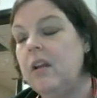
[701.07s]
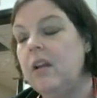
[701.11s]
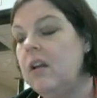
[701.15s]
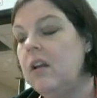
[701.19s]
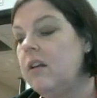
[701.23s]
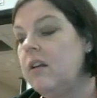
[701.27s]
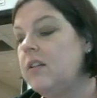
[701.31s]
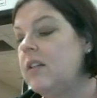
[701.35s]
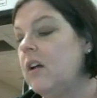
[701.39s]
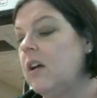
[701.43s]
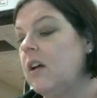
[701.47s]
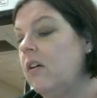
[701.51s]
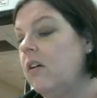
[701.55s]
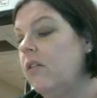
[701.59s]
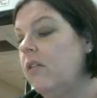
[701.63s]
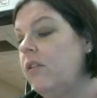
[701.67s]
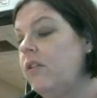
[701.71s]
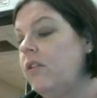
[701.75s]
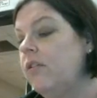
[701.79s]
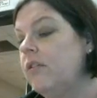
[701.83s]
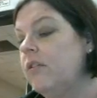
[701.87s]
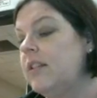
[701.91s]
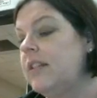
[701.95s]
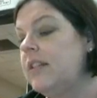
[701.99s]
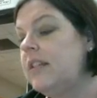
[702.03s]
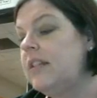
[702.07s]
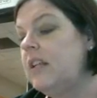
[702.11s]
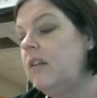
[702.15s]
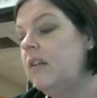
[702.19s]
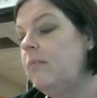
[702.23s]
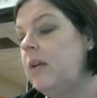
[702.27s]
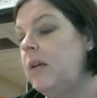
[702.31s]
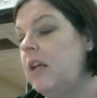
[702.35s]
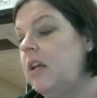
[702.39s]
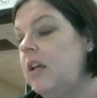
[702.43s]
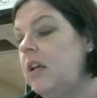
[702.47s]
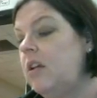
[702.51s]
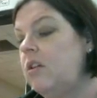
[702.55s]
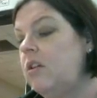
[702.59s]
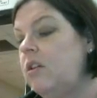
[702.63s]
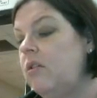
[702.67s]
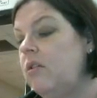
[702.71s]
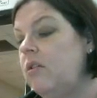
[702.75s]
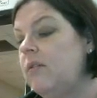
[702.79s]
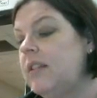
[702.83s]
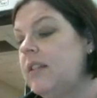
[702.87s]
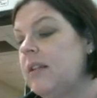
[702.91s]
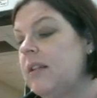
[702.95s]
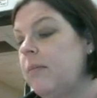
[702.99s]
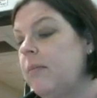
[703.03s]
So you'll see me use
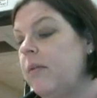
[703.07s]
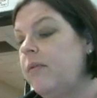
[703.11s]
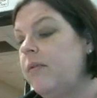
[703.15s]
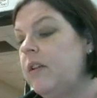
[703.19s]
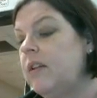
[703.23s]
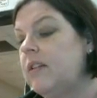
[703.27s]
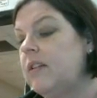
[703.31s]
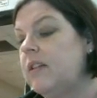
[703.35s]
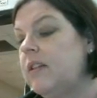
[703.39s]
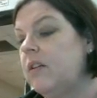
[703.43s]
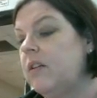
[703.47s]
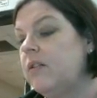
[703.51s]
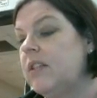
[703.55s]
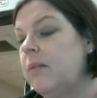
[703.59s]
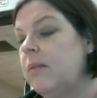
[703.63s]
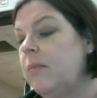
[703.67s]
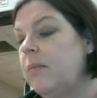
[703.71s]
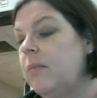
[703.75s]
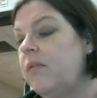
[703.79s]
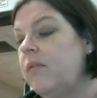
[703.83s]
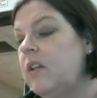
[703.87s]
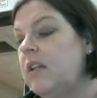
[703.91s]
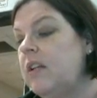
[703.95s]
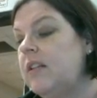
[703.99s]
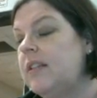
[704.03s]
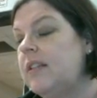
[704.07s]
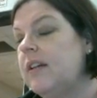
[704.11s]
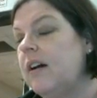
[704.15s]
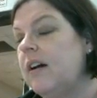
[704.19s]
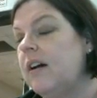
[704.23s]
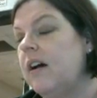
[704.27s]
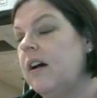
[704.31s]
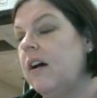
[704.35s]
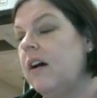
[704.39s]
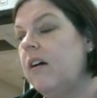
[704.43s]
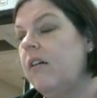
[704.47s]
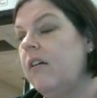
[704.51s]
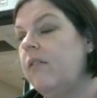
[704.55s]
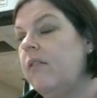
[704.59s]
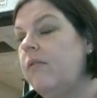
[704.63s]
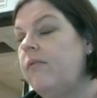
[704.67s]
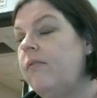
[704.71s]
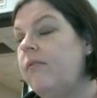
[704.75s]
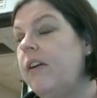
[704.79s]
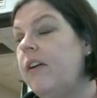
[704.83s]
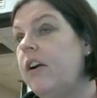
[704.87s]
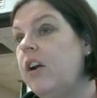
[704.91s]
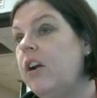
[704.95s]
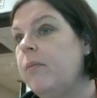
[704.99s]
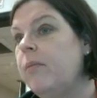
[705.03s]
some of these. So some of these uh,
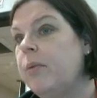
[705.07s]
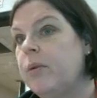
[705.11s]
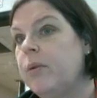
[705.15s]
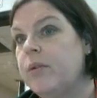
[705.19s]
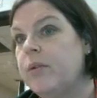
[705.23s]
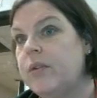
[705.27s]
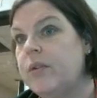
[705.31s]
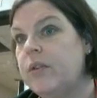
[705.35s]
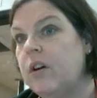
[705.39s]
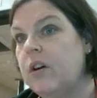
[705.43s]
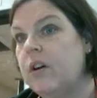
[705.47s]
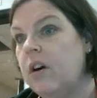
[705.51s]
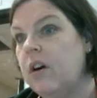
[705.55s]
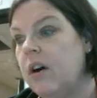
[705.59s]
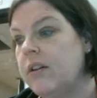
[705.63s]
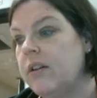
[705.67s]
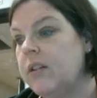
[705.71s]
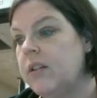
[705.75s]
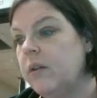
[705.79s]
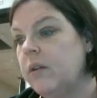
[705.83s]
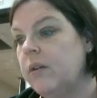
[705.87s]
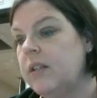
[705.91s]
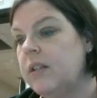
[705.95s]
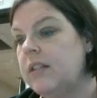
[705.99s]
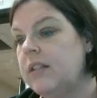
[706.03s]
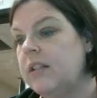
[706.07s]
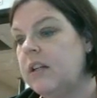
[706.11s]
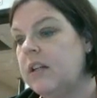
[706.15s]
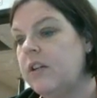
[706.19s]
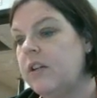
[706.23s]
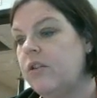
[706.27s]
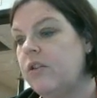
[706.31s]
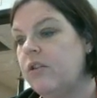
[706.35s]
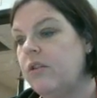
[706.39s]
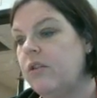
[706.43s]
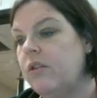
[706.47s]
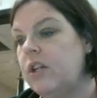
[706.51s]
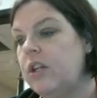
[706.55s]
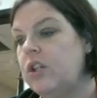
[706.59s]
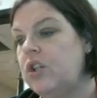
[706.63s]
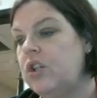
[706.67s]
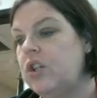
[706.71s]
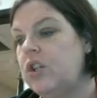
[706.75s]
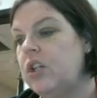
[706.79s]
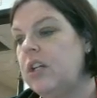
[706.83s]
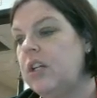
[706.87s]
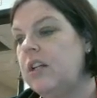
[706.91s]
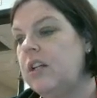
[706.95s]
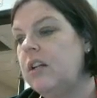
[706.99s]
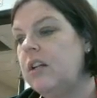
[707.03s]
variables are also listed on your green
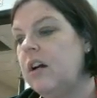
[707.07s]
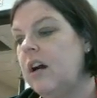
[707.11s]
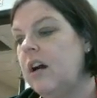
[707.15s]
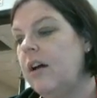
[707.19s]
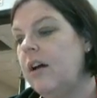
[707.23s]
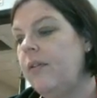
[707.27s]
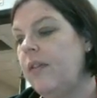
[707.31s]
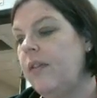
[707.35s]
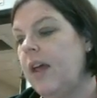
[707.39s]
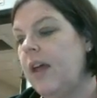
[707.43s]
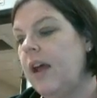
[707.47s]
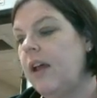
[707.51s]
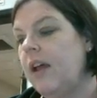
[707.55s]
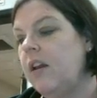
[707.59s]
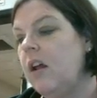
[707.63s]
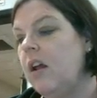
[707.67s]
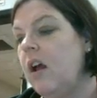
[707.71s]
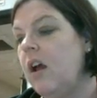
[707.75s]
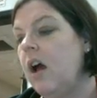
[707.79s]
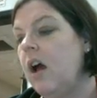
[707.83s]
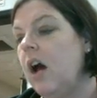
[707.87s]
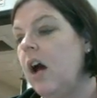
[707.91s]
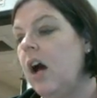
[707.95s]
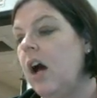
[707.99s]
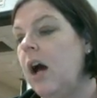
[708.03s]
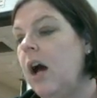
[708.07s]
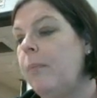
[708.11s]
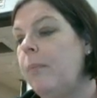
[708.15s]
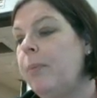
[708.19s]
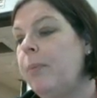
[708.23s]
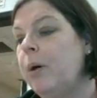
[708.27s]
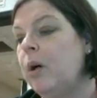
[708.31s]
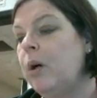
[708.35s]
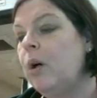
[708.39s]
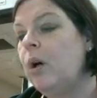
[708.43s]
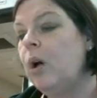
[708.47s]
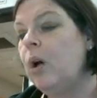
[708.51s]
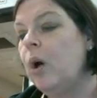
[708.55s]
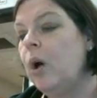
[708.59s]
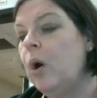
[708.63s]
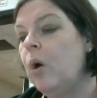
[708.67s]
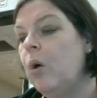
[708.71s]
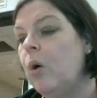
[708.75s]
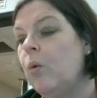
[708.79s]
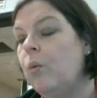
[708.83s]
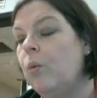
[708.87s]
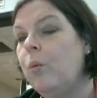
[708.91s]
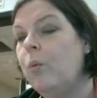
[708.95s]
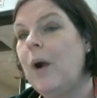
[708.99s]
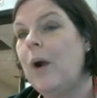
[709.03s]
sheet on that upper
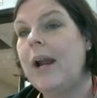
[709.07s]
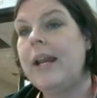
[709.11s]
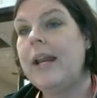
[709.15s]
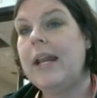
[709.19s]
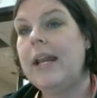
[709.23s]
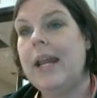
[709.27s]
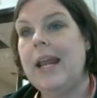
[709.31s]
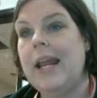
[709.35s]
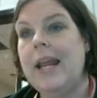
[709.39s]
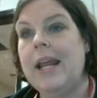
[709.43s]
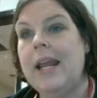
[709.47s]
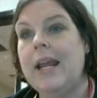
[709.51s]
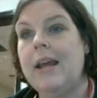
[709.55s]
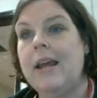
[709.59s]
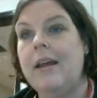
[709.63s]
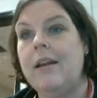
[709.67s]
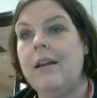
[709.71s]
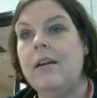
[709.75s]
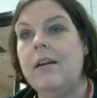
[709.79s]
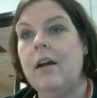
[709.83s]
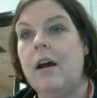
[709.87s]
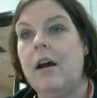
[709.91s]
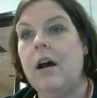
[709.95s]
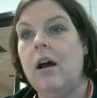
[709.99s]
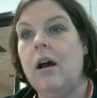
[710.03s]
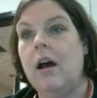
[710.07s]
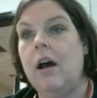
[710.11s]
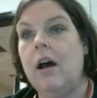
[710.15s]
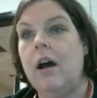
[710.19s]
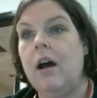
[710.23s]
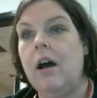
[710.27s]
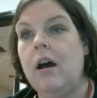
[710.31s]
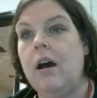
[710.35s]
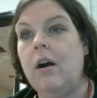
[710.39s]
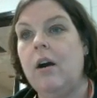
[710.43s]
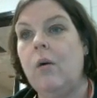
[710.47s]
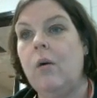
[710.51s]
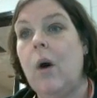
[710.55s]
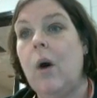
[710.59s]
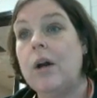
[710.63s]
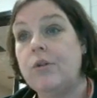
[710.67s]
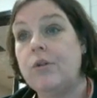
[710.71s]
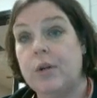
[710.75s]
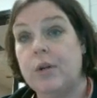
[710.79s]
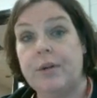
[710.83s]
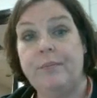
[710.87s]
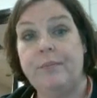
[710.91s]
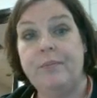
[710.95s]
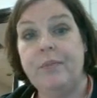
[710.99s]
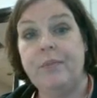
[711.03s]
right-hand uh,
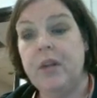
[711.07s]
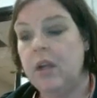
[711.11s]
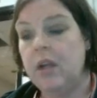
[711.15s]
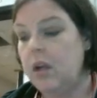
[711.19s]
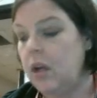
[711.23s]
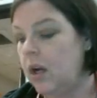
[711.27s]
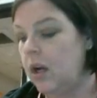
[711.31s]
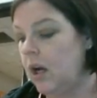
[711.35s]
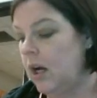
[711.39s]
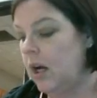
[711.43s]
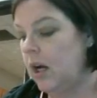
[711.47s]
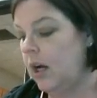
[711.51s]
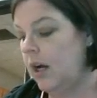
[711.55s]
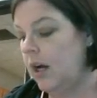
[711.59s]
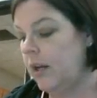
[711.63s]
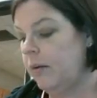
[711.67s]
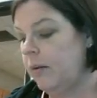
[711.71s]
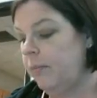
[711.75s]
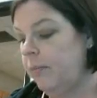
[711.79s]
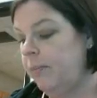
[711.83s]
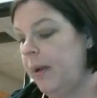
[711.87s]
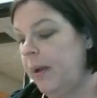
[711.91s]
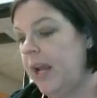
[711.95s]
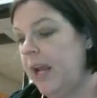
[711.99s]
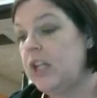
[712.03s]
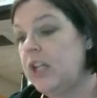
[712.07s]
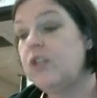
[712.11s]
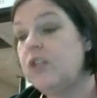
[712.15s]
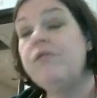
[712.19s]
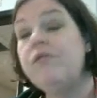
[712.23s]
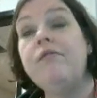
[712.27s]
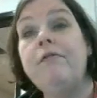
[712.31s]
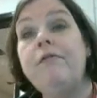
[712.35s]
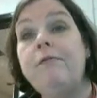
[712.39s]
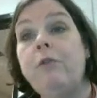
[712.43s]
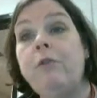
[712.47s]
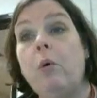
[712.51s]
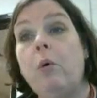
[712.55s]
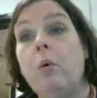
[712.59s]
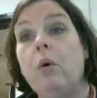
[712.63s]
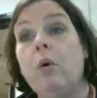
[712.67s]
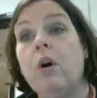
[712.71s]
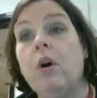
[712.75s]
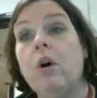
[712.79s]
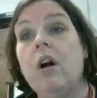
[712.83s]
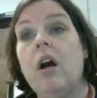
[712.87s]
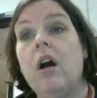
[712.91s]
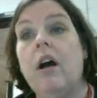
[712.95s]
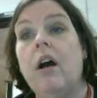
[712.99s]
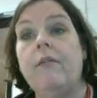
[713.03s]
quadrant on page
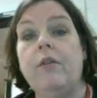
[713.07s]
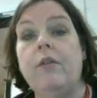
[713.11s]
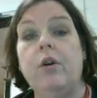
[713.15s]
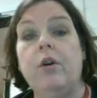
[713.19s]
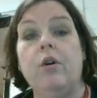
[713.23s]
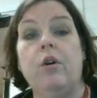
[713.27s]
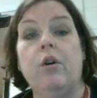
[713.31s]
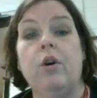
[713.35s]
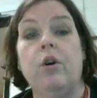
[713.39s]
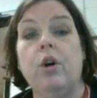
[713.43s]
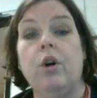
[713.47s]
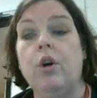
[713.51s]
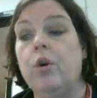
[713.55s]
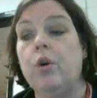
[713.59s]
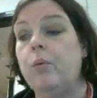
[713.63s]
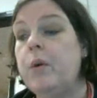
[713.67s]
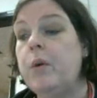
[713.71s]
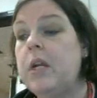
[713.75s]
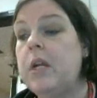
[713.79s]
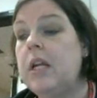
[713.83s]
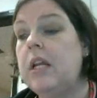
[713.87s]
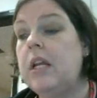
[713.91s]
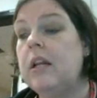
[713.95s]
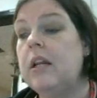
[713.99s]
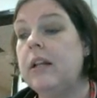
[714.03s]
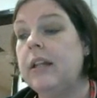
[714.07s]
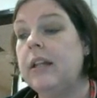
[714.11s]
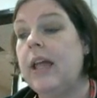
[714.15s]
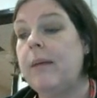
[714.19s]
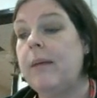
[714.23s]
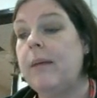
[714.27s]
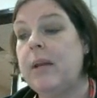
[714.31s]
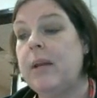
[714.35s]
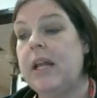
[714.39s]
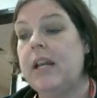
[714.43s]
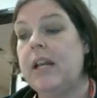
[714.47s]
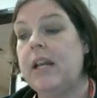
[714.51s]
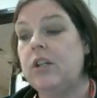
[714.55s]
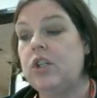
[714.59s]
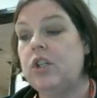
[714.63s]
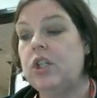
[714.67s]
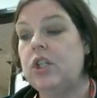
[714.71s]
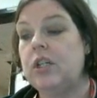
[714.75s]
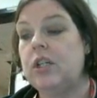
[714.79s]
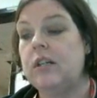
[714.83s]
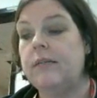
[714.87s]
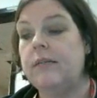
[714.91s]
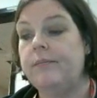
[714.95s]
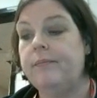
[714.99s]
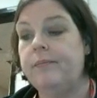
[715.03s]
four of your green laminated
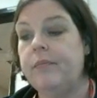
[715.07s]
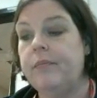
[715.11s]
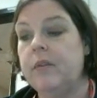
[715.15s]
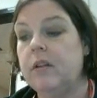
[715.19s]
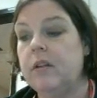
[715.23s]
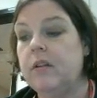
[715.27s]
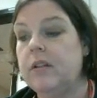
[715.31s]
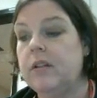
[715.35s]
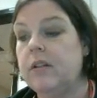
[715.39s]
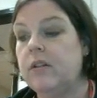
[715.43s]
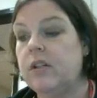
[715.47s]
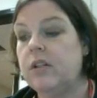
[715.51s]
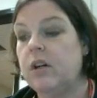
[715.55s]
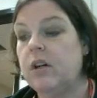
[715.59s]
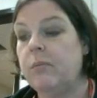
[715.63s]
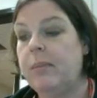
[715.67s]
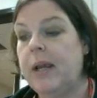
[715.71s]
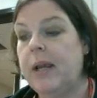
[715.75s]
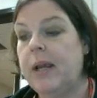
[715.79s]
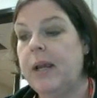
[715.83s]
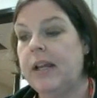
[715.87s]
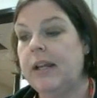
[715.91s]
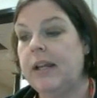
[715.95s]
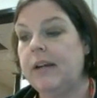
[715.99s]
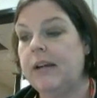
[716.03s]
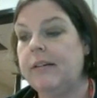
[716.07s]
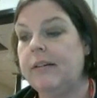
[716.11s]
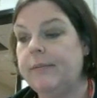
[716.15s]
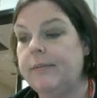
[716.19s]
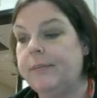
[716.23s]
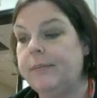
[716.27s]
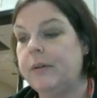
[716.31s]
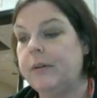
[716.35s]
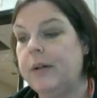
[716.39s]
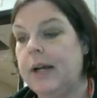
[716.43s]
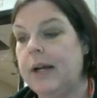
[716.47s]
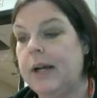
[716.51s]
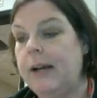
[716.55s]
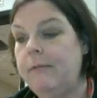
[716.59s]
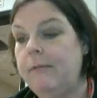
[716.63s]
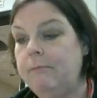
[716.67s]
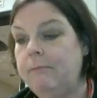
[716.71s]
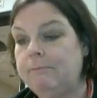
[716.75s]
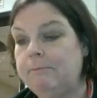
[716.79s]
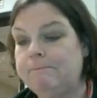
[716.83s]
sheet. So don't panic, okay?